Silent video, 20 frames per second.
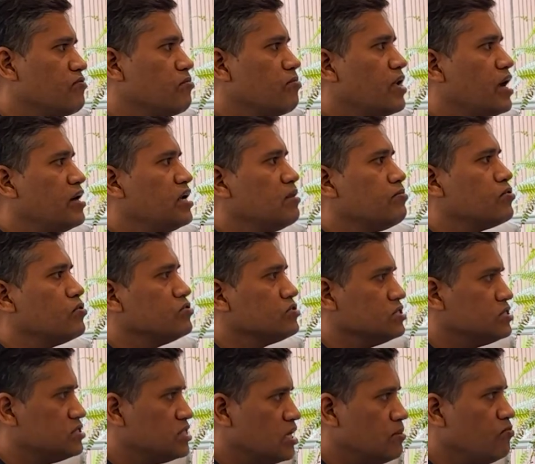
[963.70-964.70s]
a brand
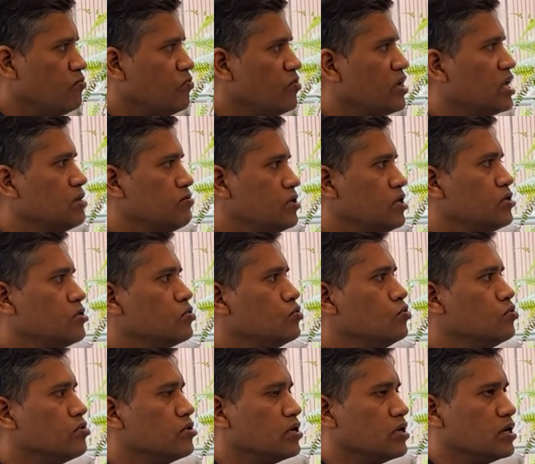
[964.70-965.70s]
approaches them, we are able
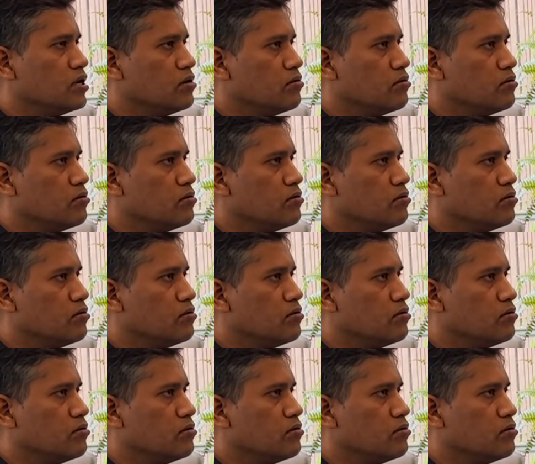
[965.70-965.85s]
to